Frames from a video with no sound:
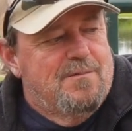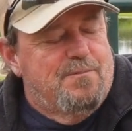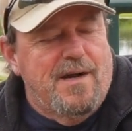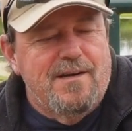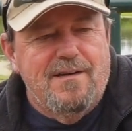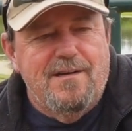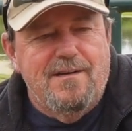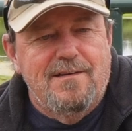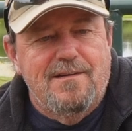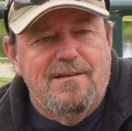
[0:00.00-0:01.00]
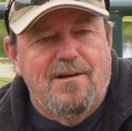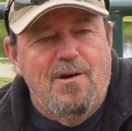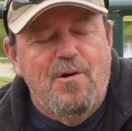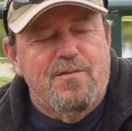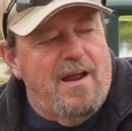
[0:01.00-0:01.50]
But
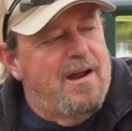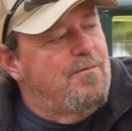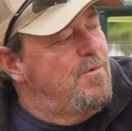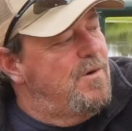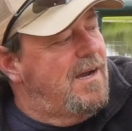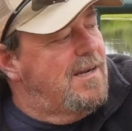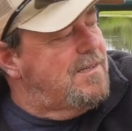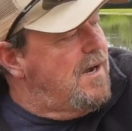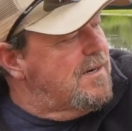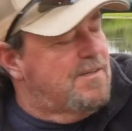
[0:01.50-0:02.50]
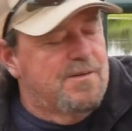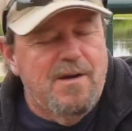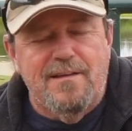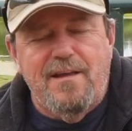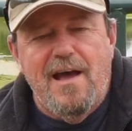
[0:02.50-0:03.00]
almost everyone I talk to
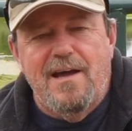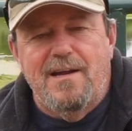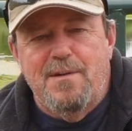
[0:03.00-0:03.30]
has had